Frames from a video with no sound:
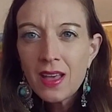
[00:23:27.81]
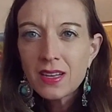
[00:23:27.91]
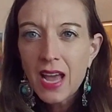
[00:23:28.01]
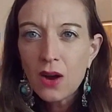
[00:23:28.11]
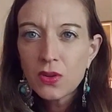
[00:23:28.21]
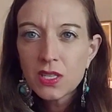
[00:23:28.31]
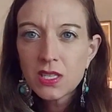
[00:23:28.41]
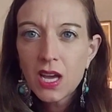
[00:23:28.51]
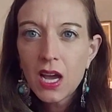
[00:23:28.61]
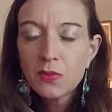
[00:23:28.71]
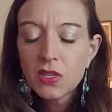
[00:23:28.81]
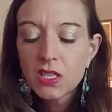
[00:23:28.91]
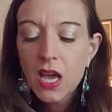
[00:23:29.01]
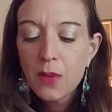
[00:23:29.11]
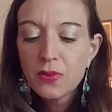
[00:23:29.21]
Now is the time to
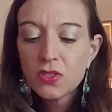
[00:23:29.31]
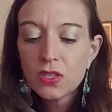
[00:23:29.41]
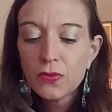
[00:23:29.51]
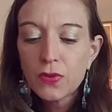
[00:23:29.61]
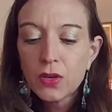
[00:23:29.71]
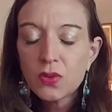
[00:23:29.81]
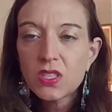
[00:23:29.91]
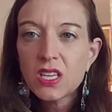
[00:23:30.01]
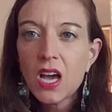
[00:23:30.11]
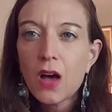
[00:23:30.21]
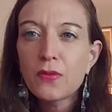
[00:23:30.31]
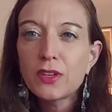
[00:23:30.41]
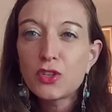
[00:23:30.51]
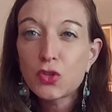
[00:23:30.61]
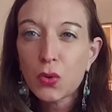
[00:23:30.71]
tap into the frequency of
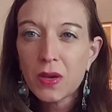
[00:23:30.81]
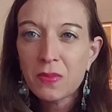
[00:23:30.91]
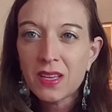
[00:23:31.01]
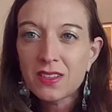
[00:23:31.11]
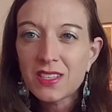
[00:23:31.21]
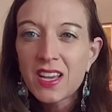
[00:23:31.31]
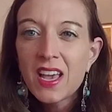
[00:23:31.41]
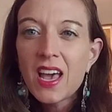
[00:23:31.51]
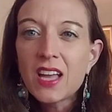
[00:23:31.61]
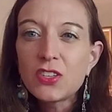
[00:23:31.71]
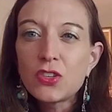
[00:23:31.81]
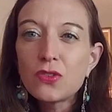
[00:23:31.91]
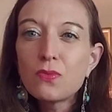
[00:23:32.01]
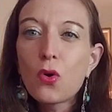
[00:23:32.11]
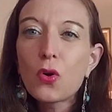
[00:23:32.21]
enjoyment and do
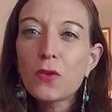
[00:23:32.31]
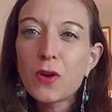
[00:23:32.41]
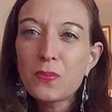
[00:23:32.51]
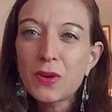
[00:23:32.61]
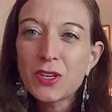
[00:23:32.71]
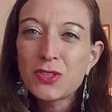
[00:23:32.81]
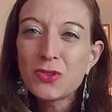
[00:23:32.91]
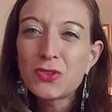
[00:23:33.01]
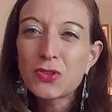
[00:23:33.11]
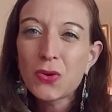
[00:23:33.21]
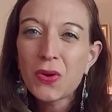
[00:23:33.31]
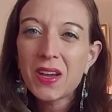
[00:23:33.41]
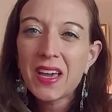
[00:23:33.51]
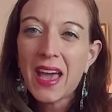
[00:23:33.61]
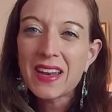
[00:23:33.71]
more of what brings you
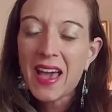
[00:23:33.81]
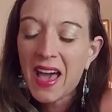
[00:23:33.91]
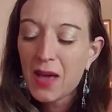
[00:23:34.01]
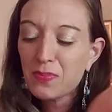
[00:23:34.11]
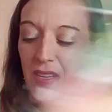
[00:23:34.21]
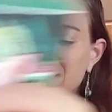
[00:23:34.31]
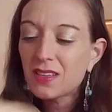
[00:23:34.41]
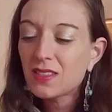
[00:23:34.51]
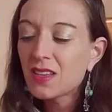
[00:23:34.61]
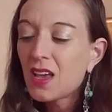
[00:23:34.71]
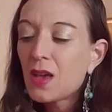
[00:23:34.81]
joy and happiness,